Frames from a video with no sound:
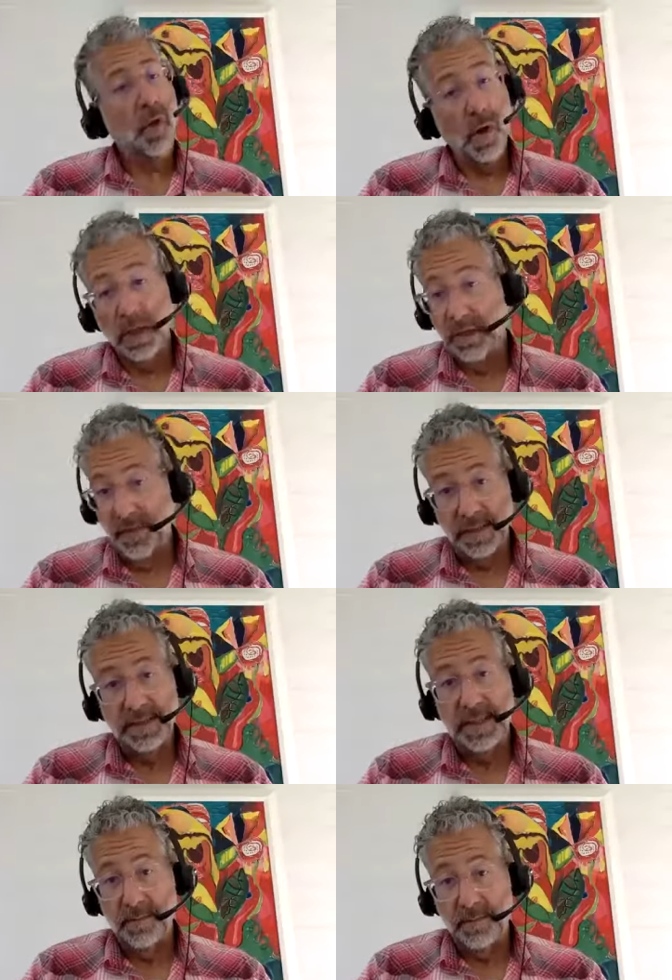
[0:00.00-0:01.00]
All of our
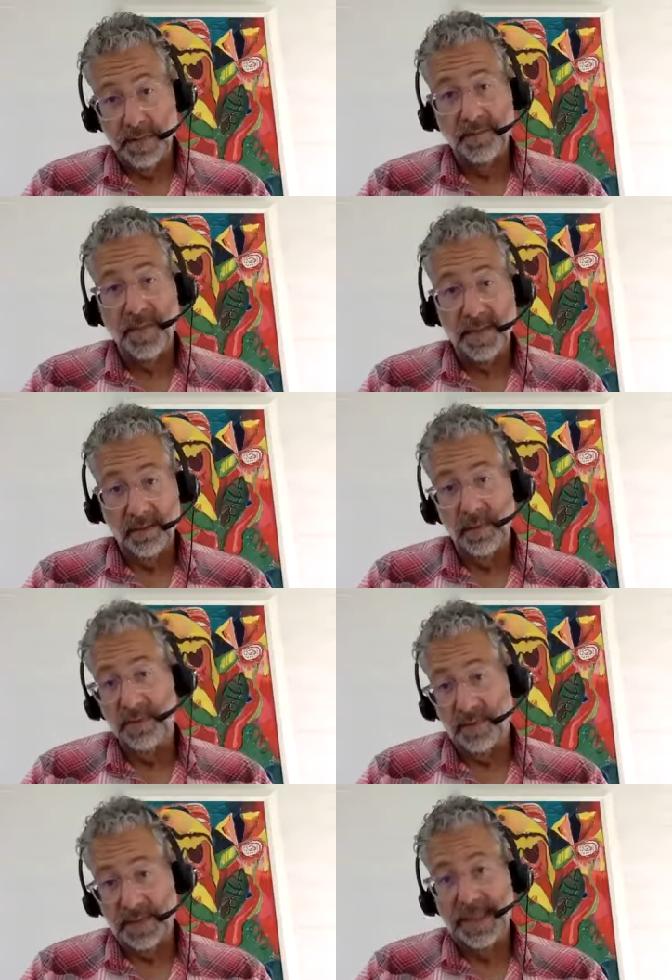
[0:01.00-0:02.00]
team was made,
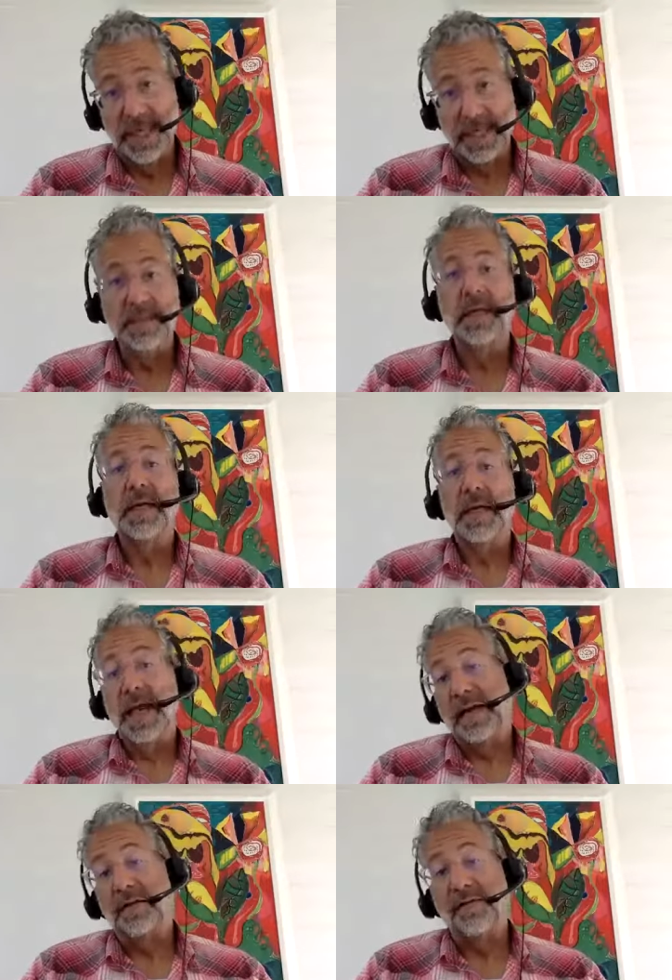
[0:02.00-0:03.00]
was retained,
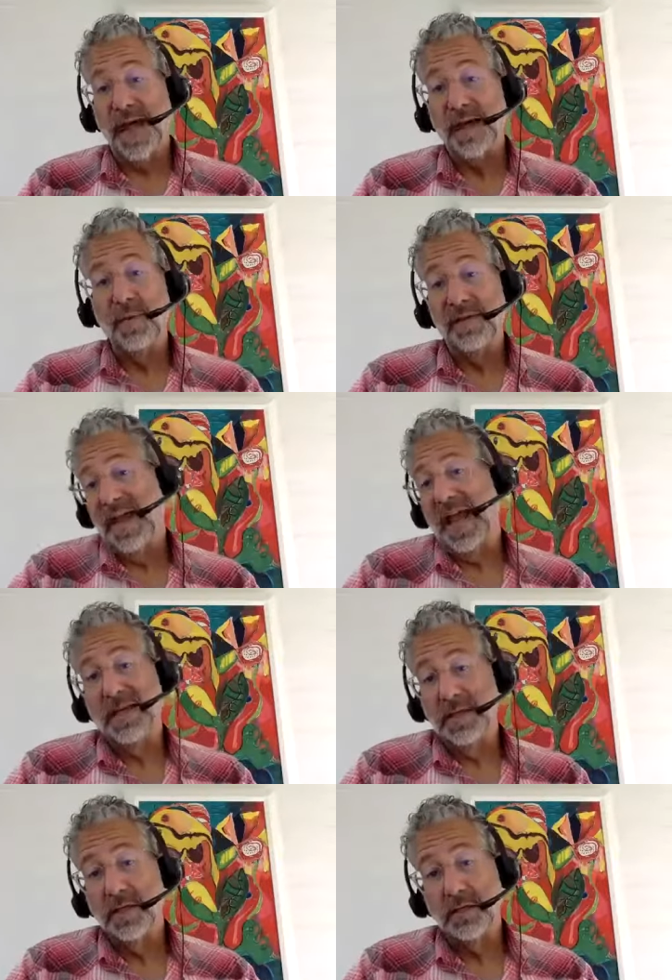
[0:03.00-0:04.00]
and in fact, we've
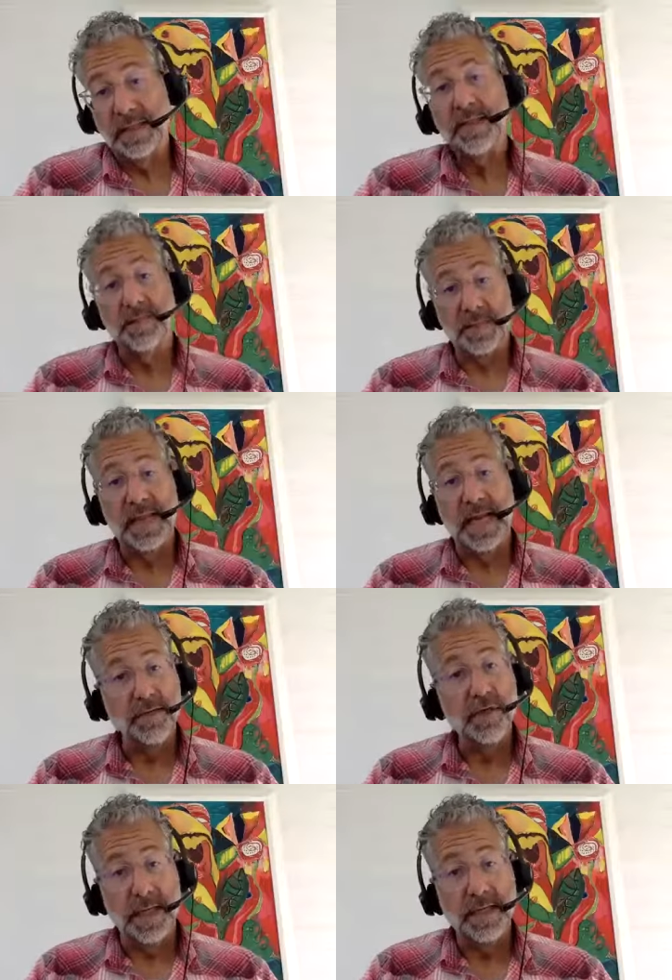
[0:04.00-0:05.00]
added to it
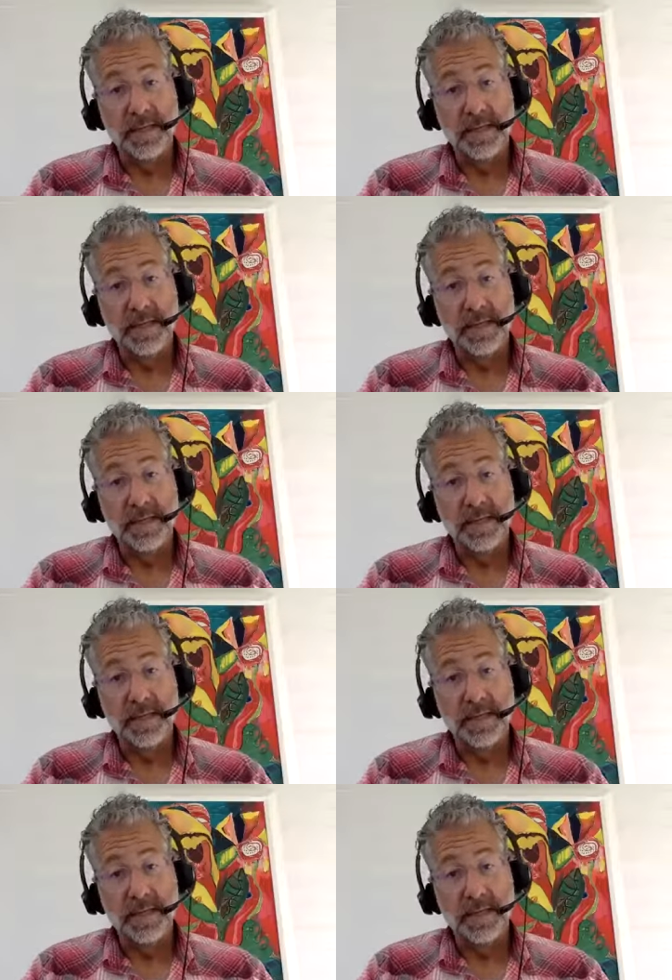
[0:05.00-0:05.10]
substantially.